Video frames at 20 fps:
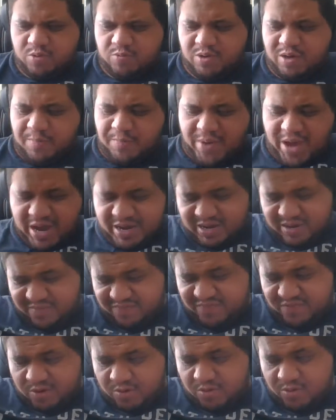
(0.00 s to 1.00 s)
You want a
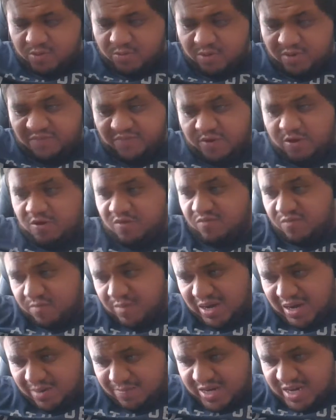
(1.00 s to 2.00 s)
backup phone. You want a phone for
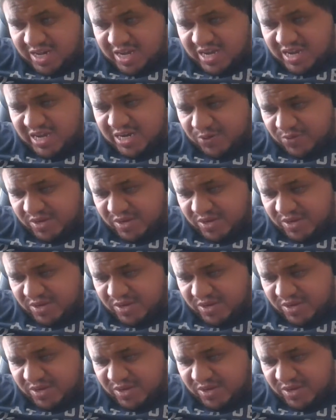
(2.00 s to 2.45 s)
mom and dad,